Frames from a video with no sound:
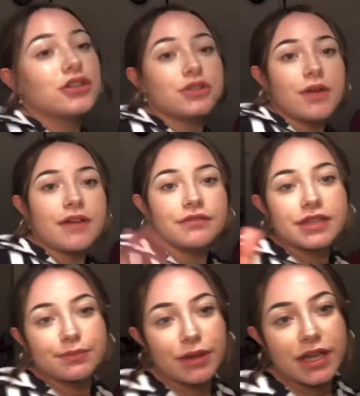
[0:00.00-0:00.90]
also have
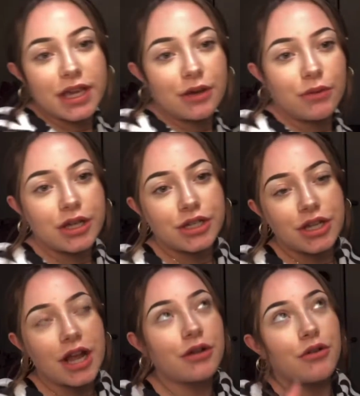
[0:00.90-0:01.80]
this blanket, which
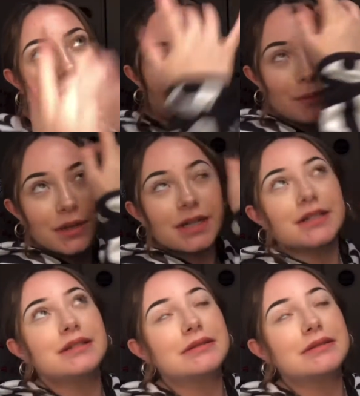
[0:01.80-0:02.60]
I don't know if I'm going to